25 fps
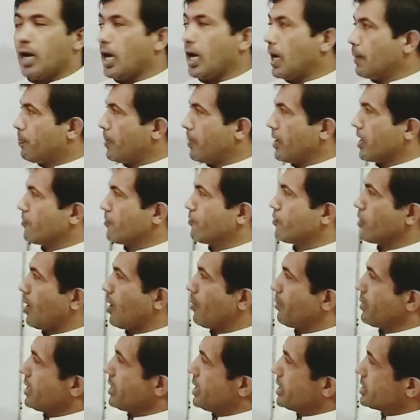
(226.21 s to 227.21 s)
Apart
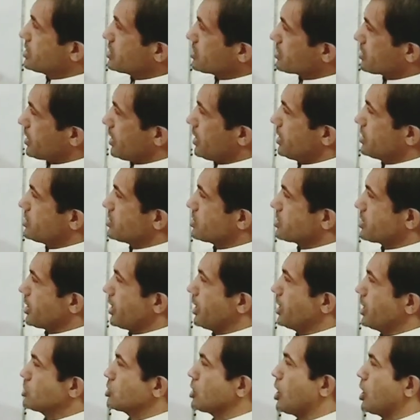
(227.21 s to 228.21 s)
from its
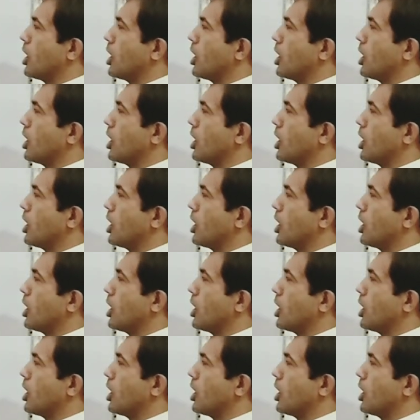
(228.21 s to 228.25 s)
states